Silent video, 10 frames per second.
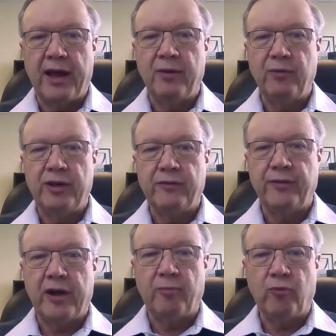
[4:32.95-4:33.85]
plan we
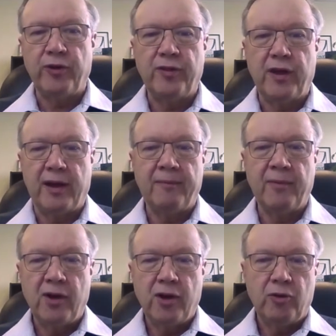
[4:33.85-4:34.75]
developed with
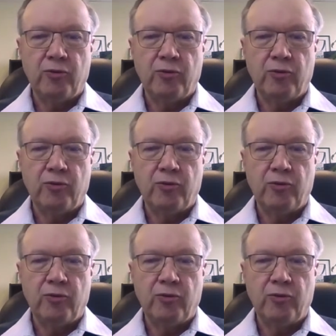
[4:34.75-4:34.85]
them,